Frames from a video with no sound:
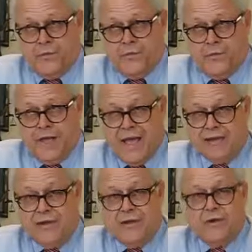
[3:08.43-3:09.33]

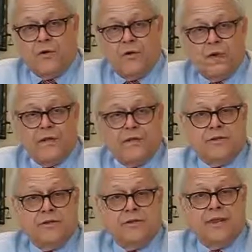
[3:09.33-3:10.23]
reacting correctly
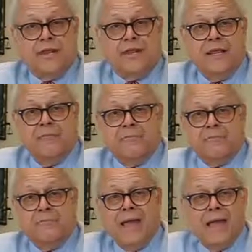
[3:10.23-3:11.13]
to any
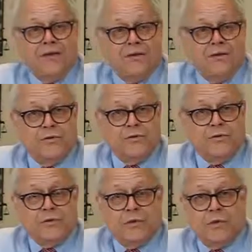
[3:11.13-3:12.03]
bad
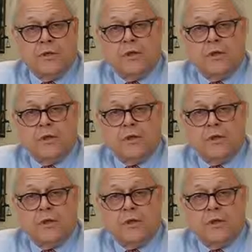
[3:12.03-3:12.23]
news.